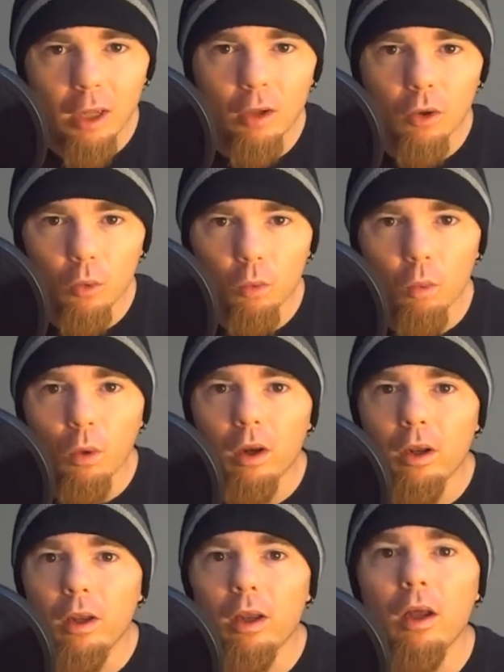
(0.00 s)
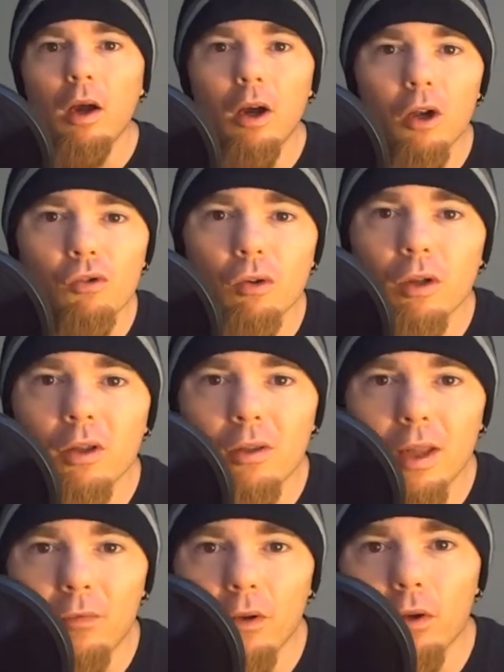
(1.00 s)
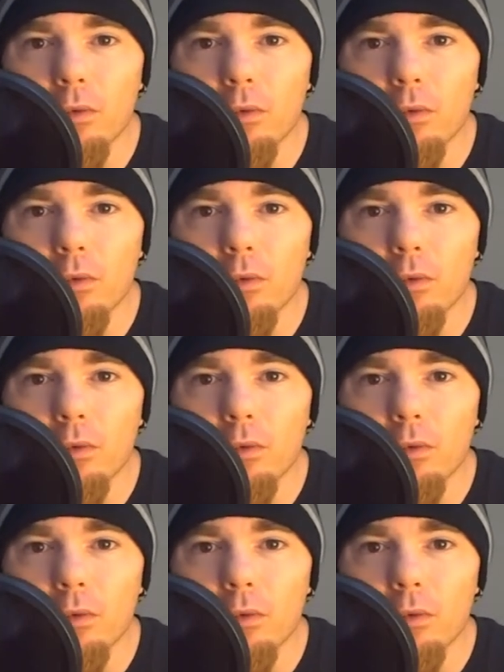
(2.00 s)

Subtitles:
You'd want it in 120